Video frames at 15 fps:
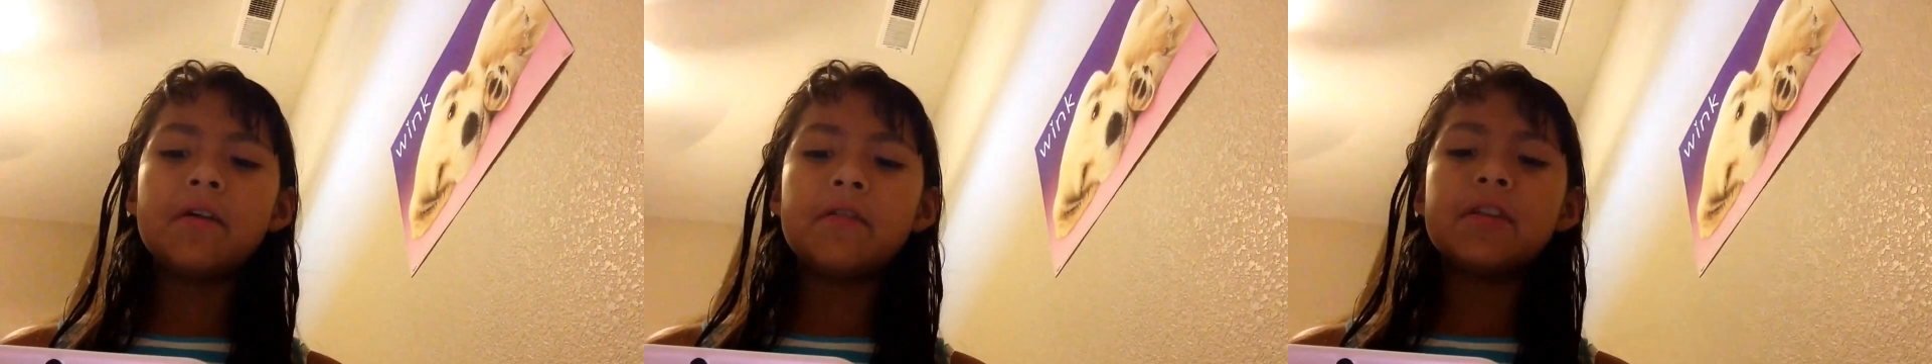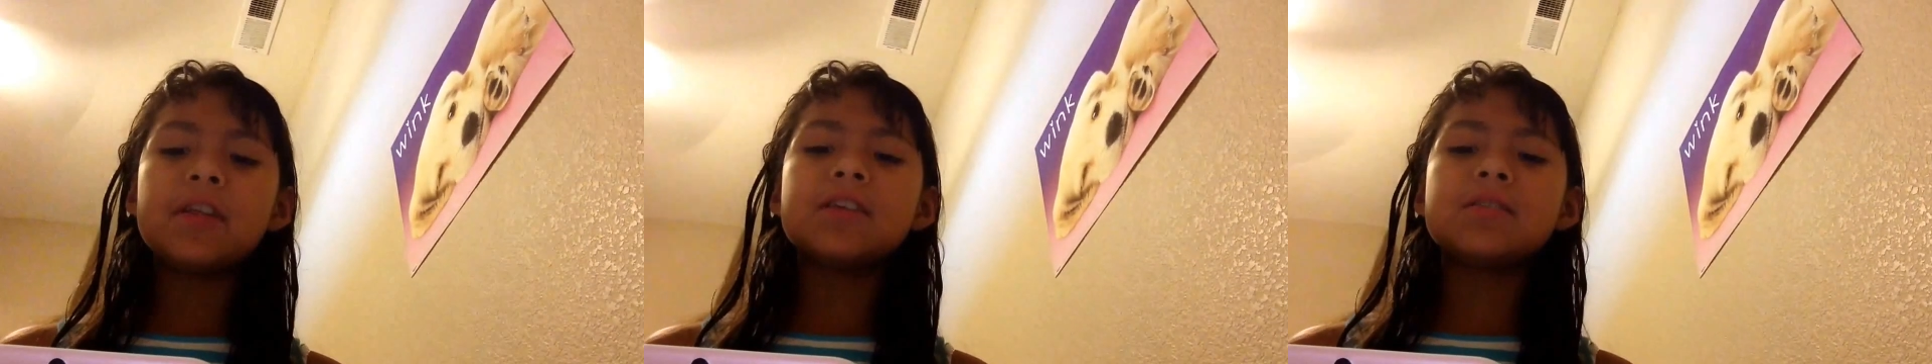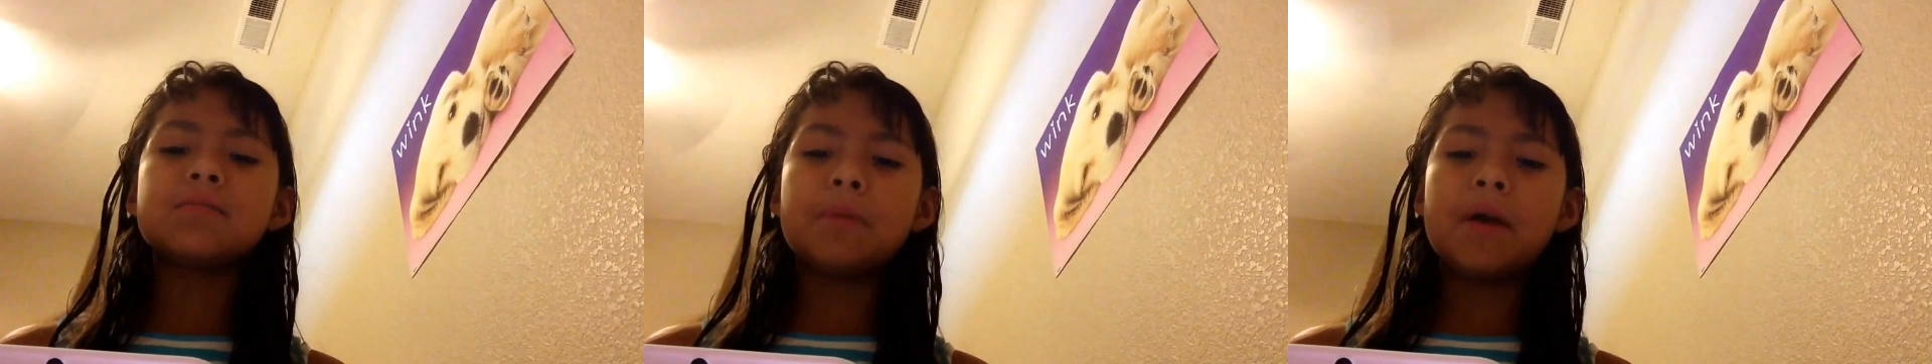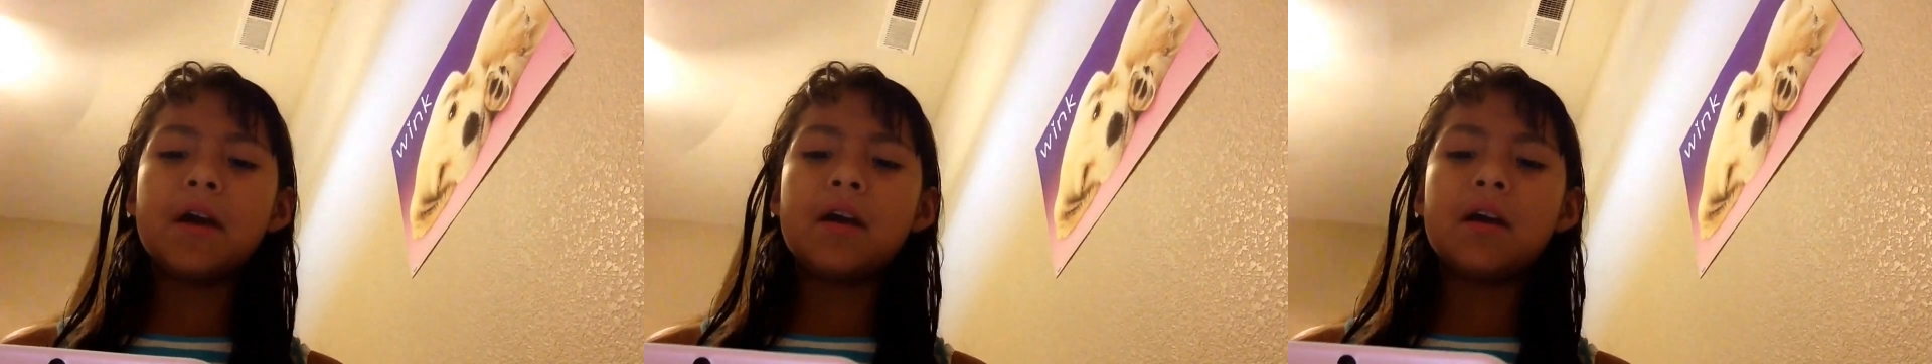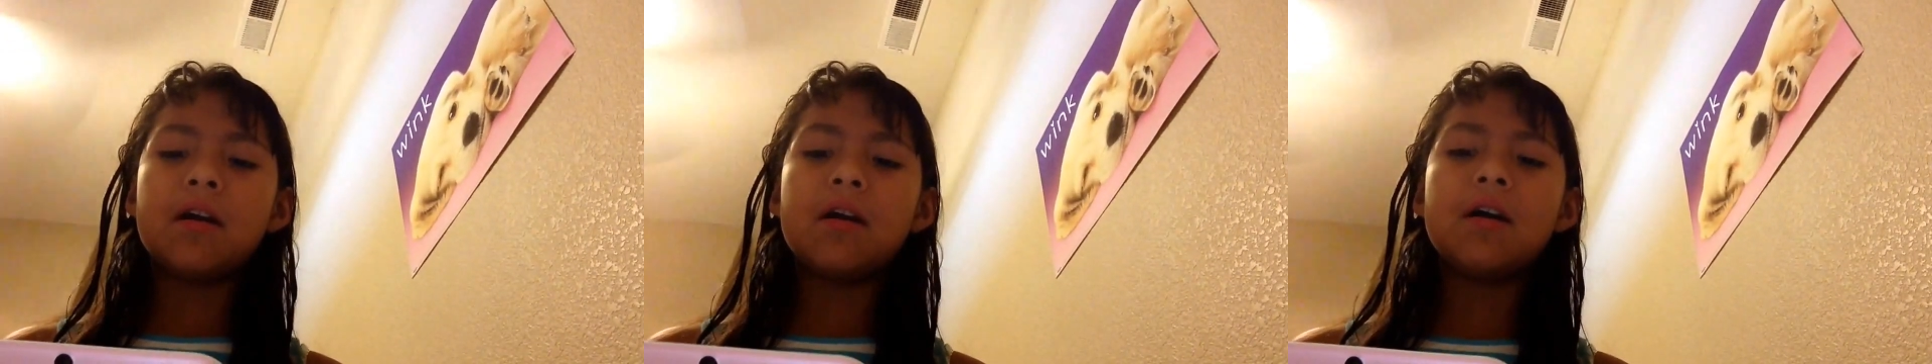
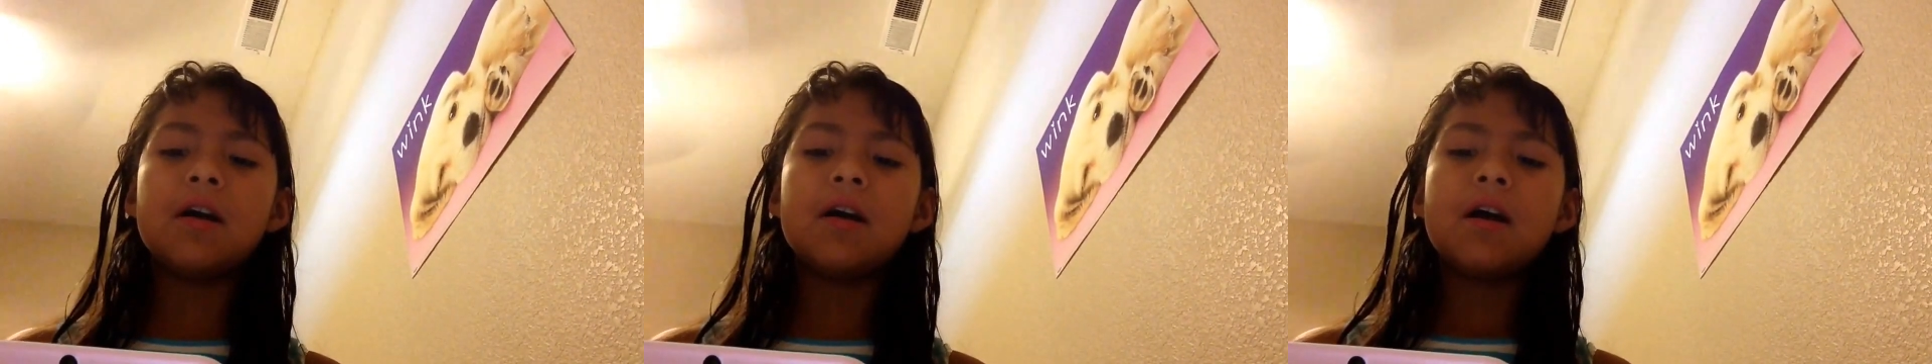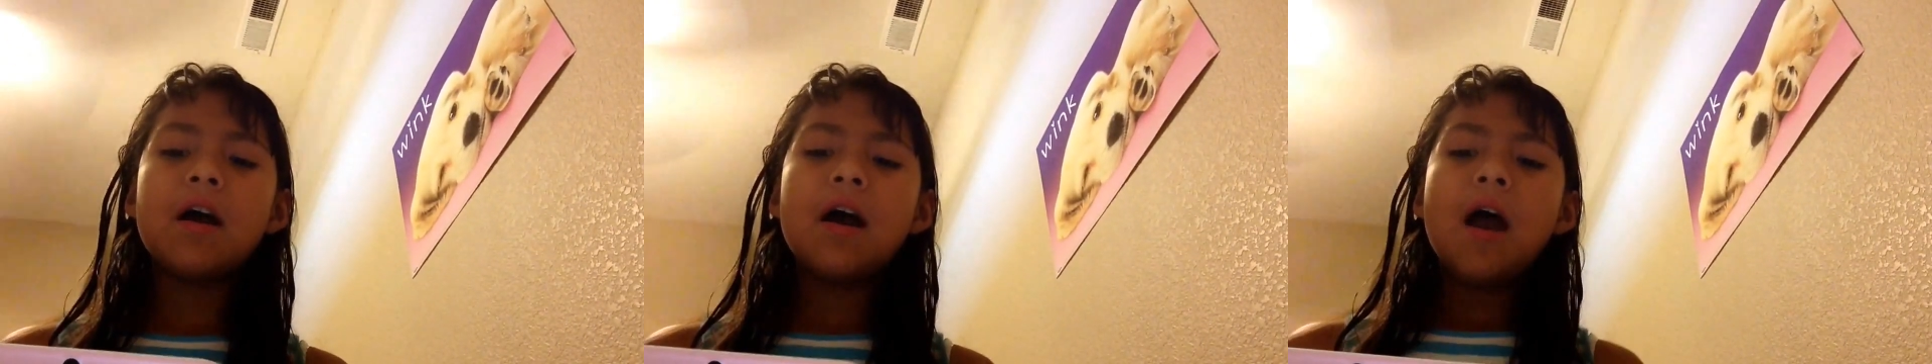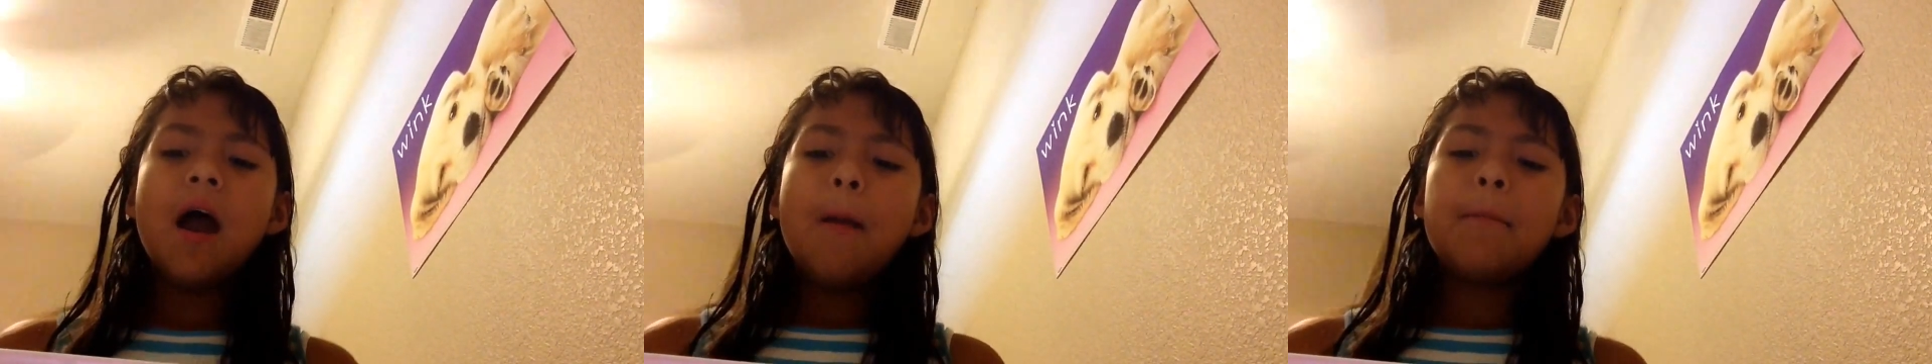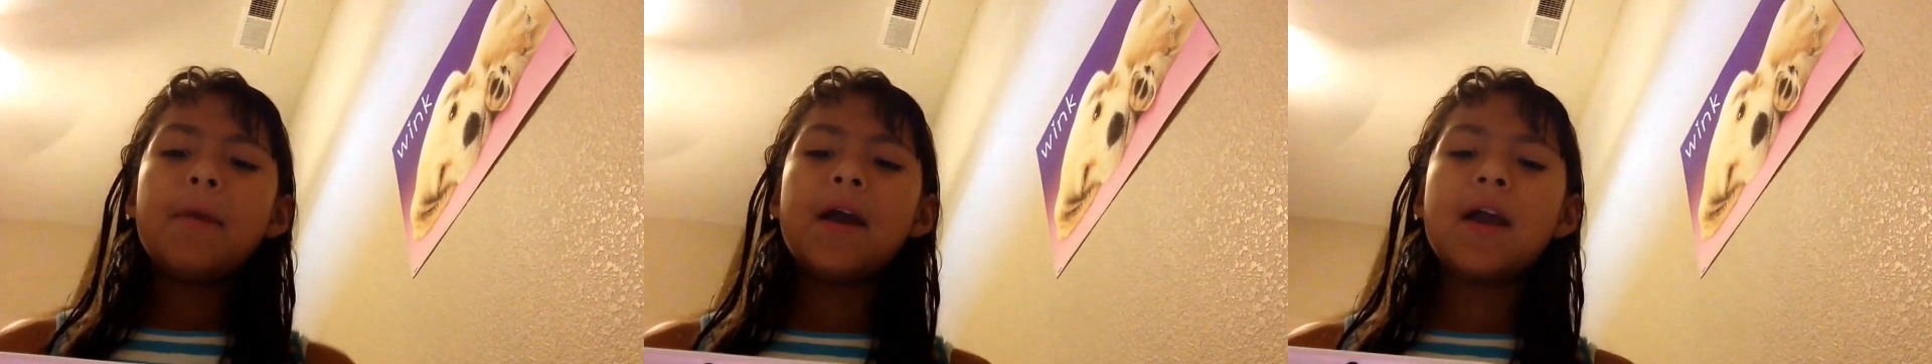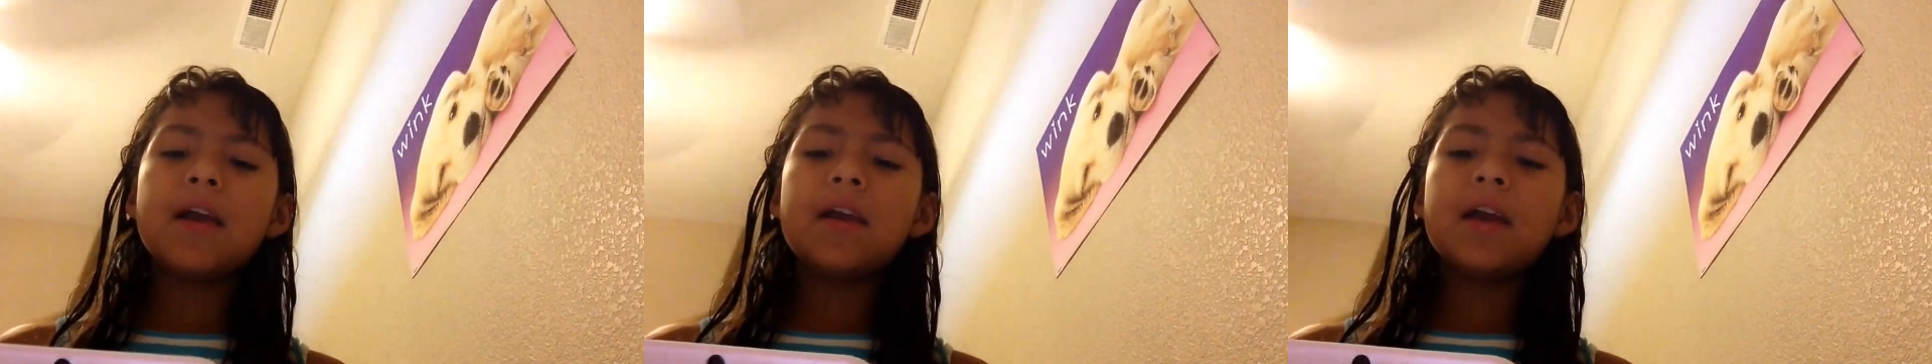despair,
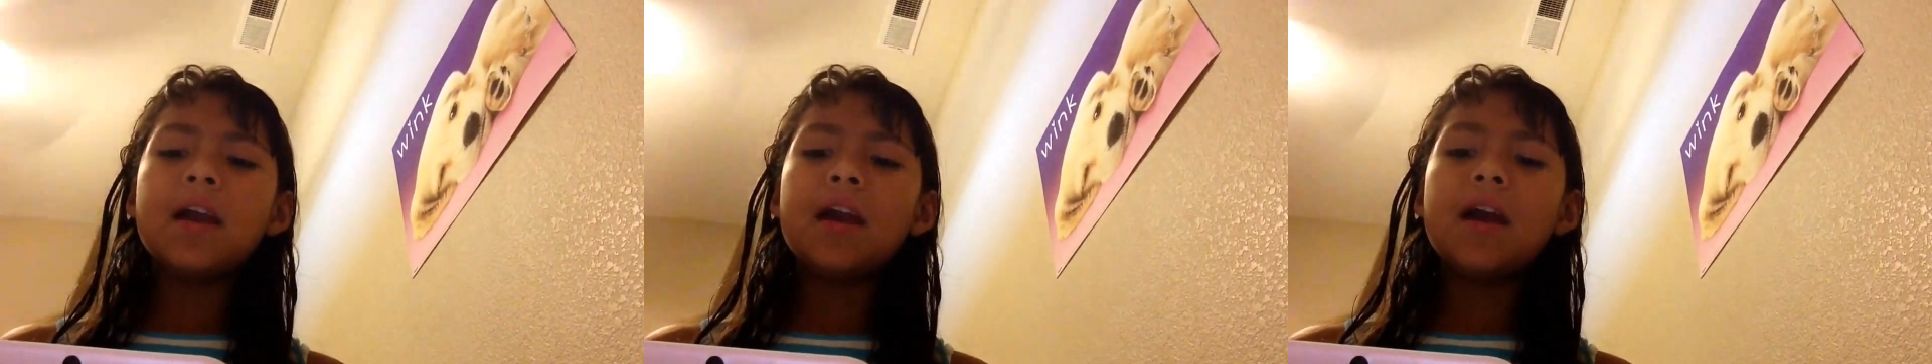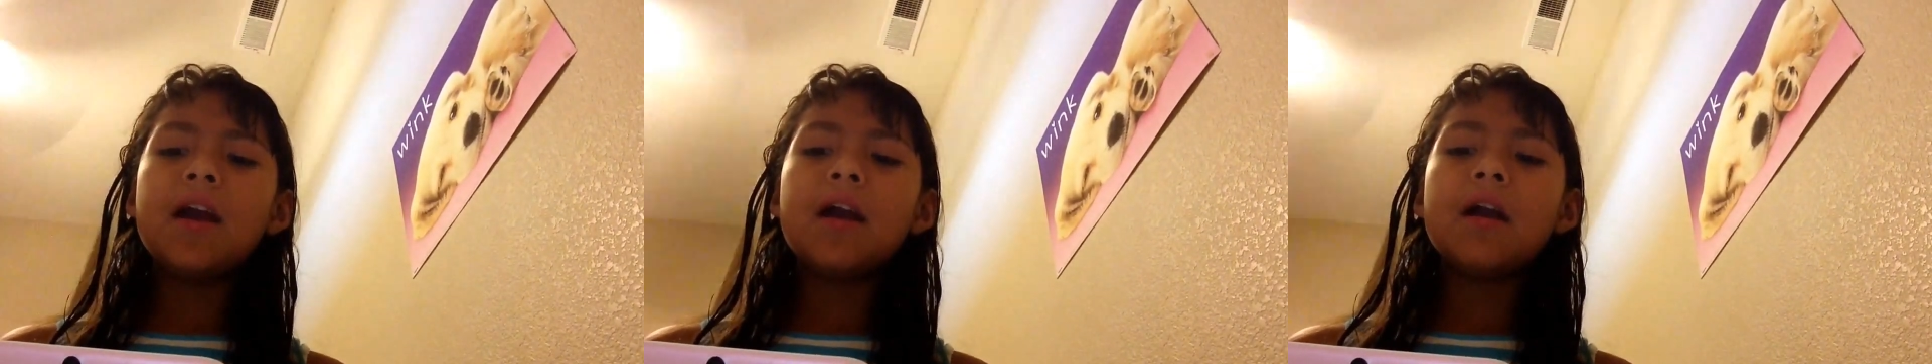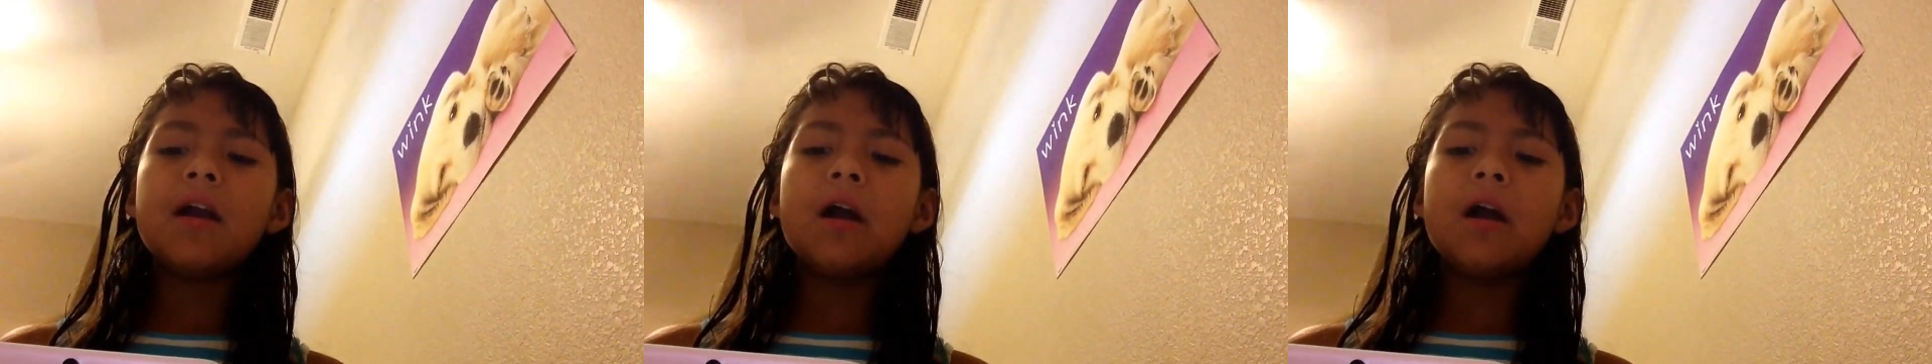making